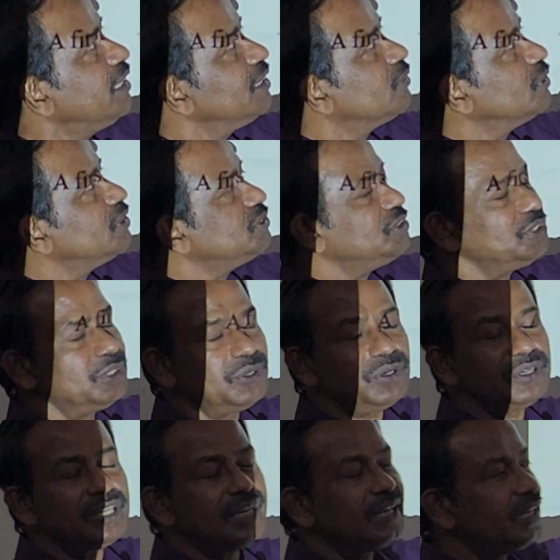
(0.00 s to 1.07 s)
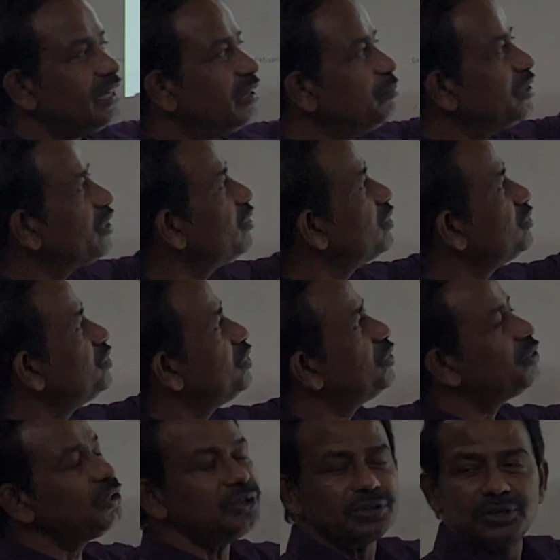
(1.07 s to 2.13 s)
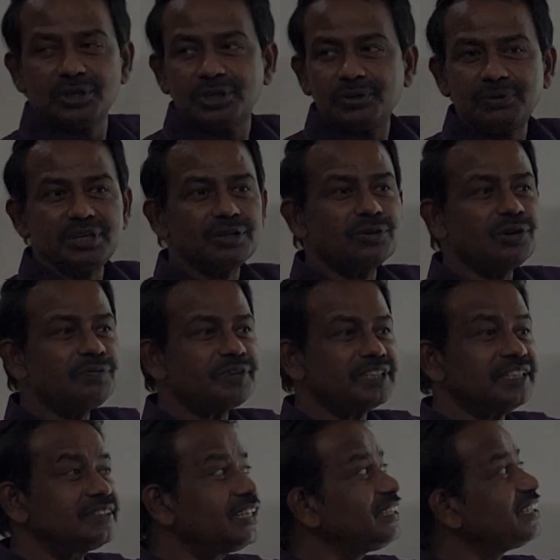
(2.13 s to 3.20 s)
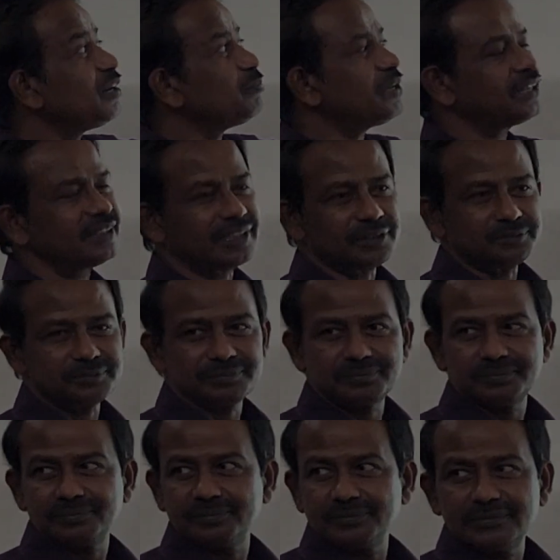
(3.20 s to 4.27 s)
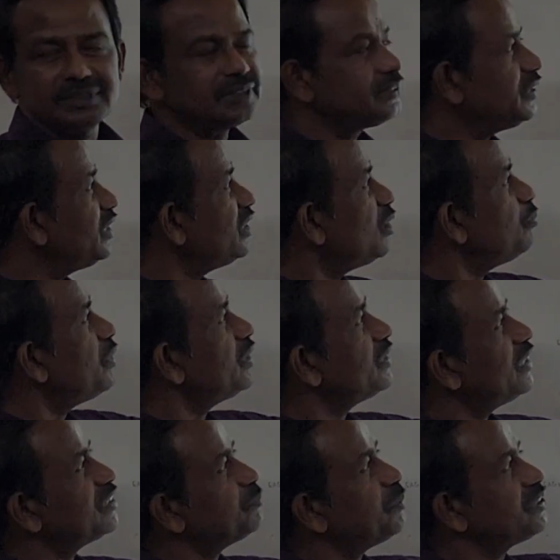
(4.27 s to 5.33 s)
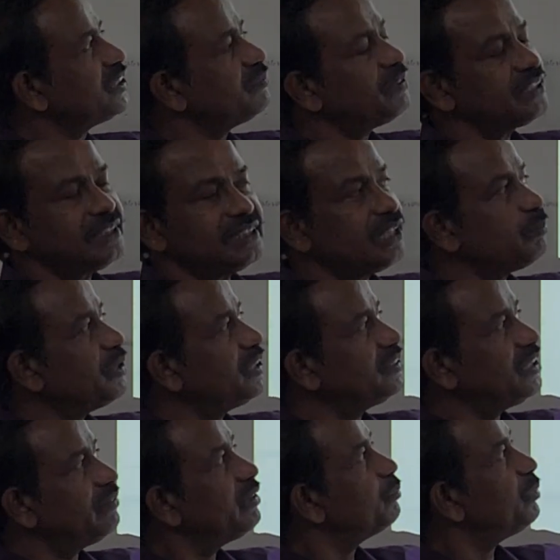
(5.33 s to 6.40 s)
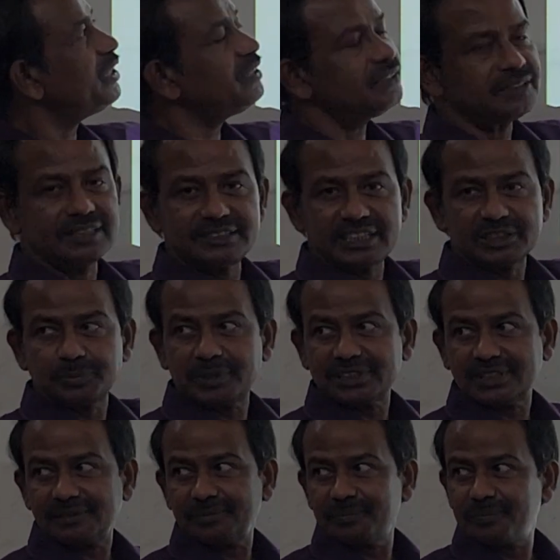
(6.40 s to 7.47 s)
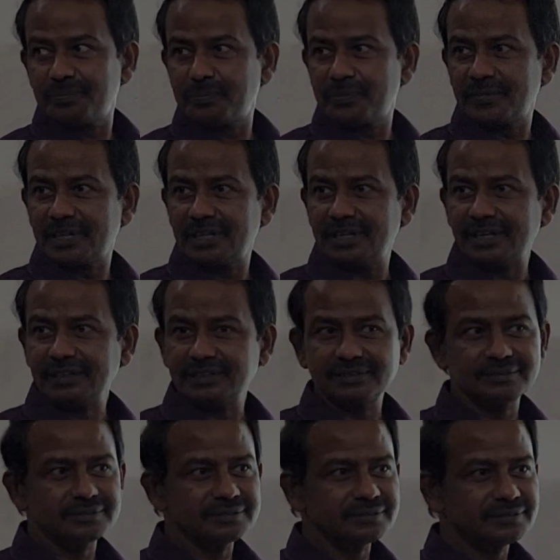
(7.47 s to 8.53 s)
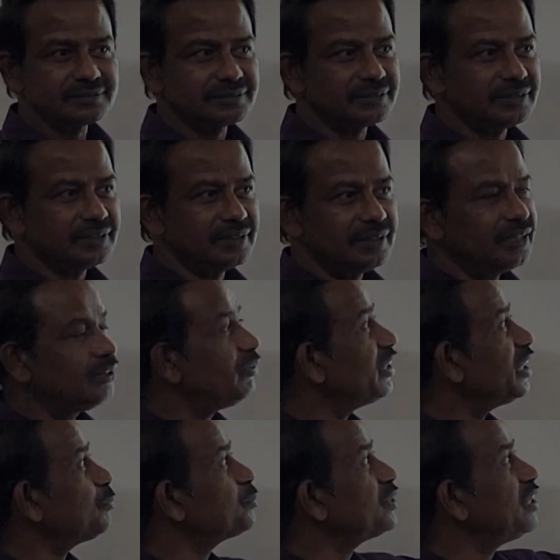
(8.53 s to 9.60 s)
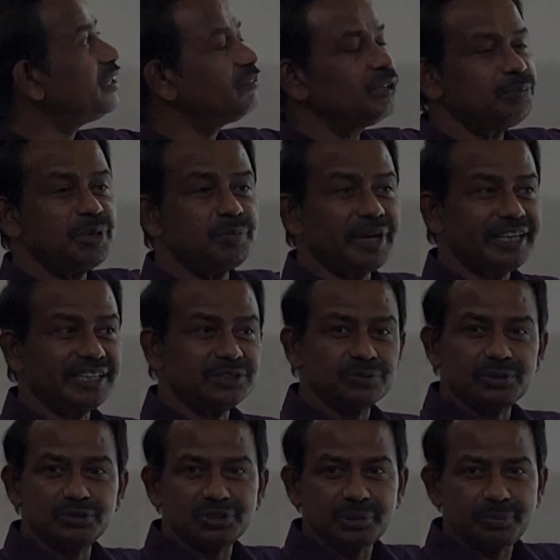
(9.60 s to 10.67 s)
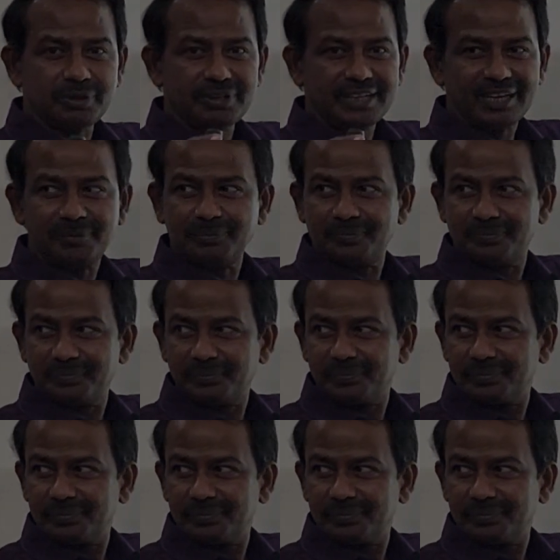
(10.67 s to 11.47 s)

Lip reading: L equal to 0, m equal to 0, we will go for the theta part now. Theta part expression for theta part is given by this expression. Correct? Where epsilon will be minus 1 to the power m.